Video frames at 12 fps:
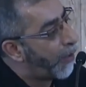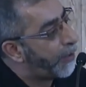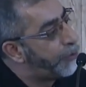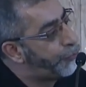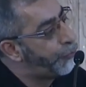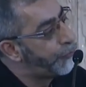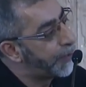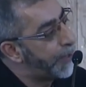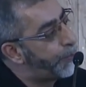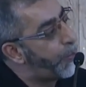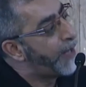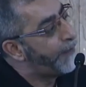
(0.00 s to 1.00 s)
the Jews
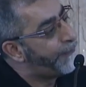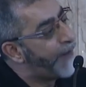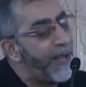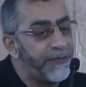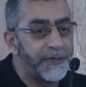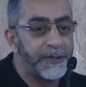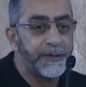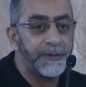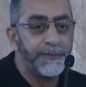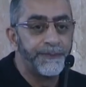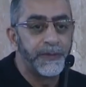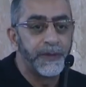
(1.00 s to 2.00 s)
keep one fast,
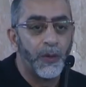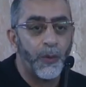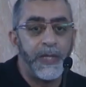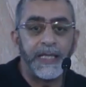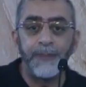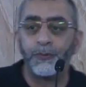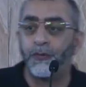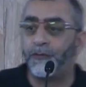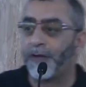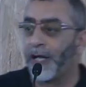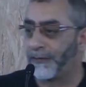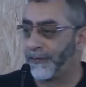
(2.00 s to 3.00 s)
we keep two
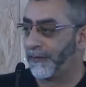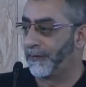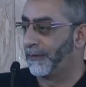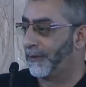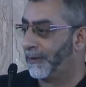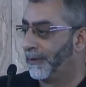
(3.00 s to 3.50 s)
fasts.